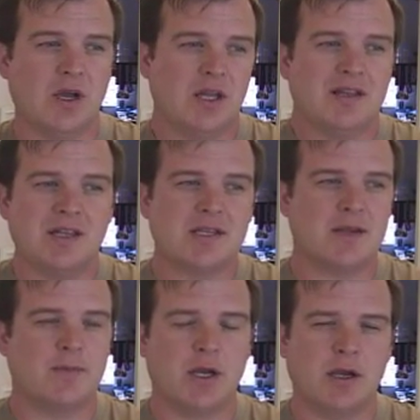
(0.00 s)
at that
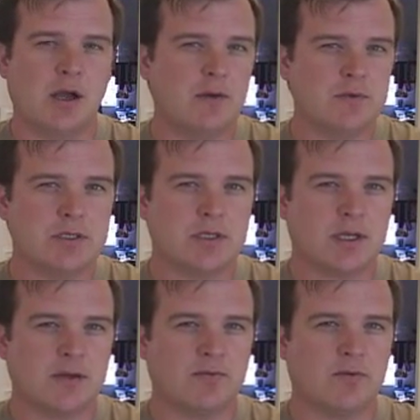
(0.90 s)
time I was
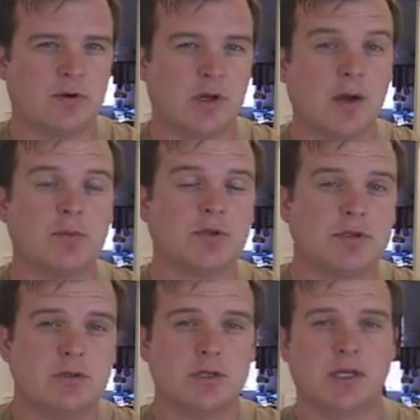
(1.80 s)
looking for an
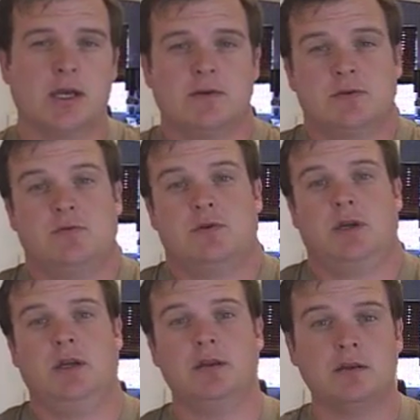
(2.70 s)
opportunity. I was
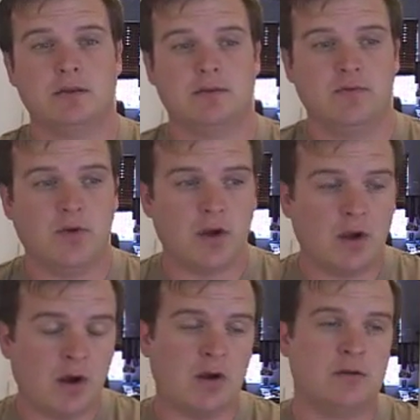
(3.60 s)
working very
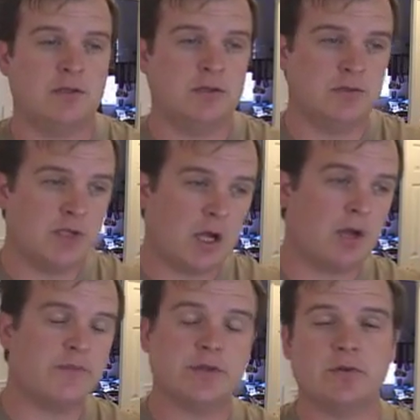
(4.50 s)
hard, 2
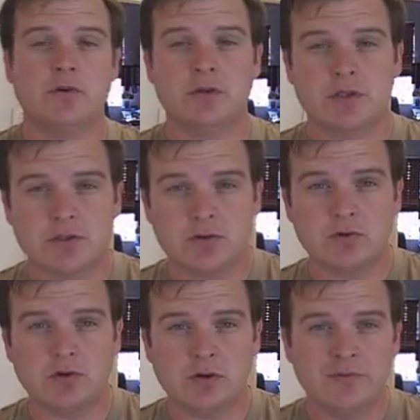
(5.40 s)
jobs, going to
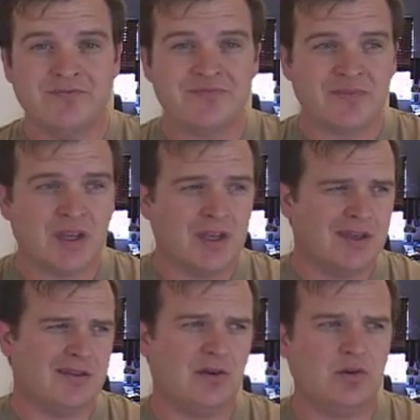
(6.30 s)
school,
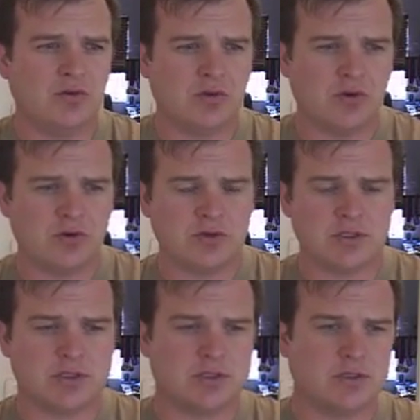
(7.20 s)
and the whole goal
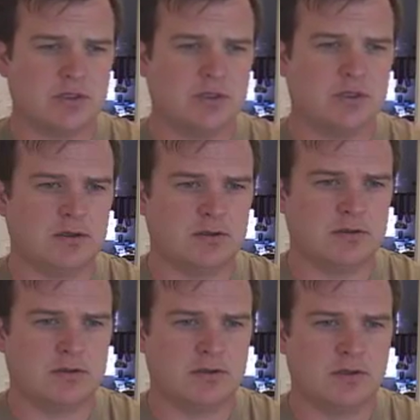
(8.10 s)
is,
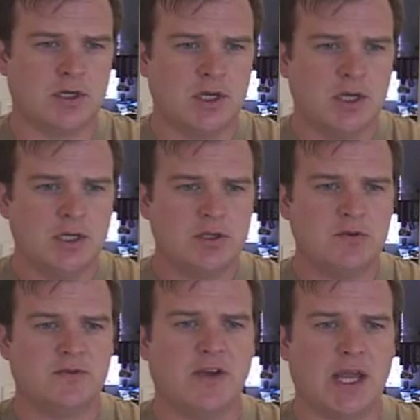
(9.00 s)
to
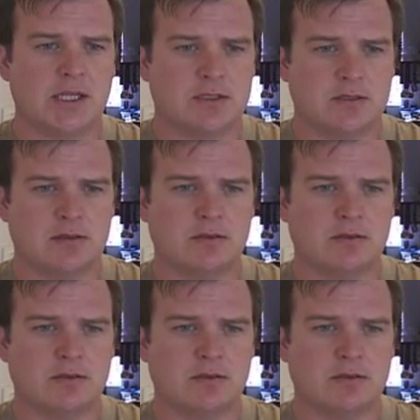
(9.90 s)
advance